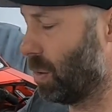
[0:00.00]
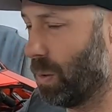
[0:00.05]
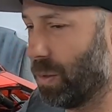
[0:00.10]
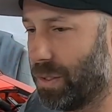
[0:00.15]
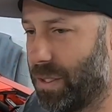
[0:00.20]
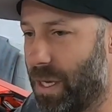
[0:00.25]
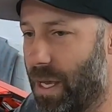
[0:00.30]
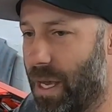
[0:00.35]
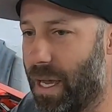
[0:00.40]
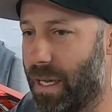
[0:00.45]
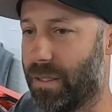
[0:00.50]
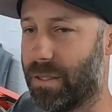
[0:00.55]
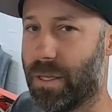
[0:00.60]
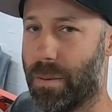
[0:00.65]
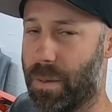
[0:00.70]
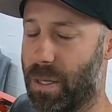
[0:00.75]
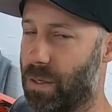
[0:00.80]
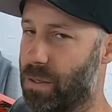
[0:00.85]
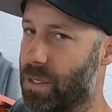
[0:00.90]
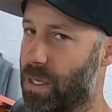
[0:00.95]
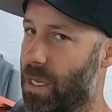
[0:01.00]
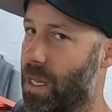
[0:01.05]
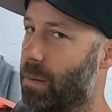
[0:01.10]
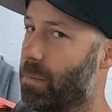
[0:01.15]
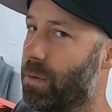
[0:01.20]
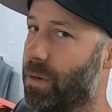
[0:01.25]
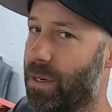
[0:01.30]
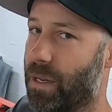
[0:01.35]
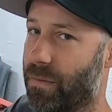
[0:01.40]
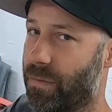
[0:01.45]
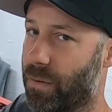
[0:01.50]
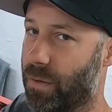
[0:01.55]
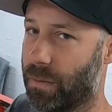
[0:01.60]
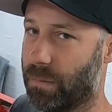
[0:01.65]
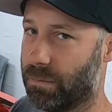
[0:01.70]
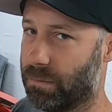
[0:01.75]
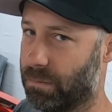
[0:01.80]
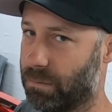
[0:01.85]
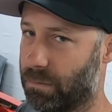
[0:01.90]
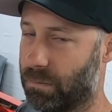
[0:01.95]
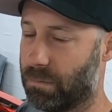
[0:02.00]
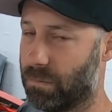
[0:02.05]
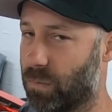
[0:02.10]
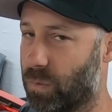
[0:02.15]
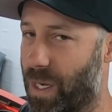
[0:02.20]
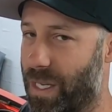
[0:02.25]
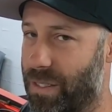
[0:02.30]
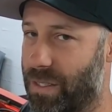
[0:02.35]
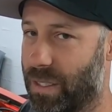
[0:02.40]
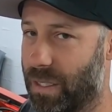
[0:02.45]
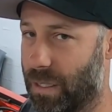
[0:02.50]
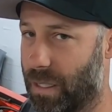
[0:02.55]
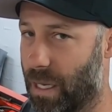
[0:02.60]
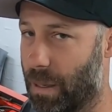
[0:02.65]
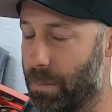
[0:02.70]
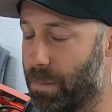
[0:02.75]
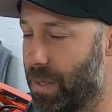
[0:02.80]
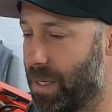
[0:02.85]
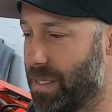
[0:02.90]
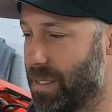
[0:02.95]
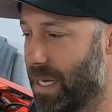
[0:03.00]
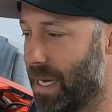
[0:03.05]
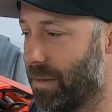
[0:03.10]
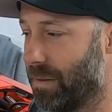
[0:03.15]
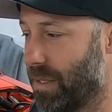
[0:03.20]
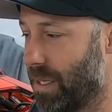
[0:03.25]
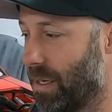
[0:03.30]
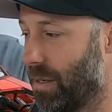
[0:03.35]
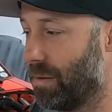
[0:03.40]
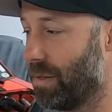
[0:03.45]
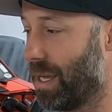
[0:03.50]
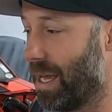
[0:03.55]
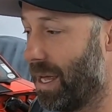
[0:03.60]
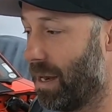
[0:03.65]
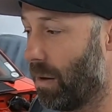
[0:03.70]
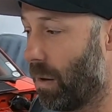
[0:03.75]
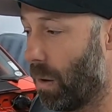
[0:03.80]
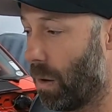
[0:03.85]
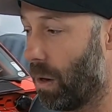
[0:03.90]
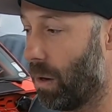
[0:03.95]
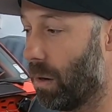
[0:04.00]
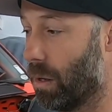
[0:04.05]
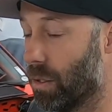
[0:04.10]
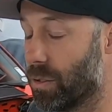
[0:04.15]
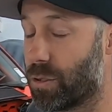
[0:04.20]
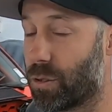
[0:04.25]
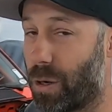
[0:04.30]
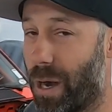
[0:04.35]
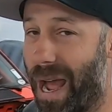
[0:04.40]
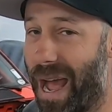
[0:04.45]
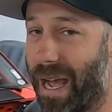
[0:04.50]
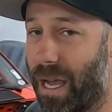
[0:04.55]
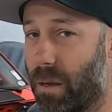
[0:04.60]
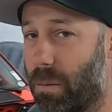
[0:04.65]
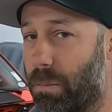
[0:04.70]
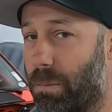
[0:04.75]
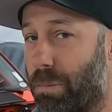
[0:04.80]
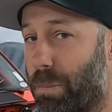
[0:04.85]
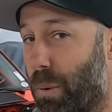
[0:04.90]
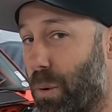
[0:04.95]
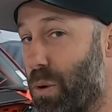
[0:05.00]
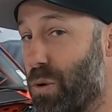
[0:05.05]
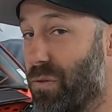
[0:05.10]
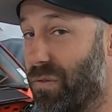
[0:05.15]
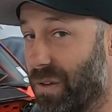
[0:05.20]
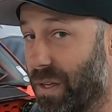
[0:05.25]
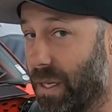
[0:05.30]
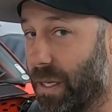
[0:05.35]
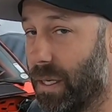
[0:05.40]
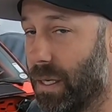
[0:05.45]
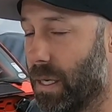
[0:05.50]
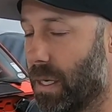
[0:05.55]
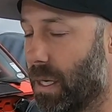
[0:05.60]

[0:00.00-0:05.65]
Cortex. I mean, there's a number of different racing companies out there that are track proven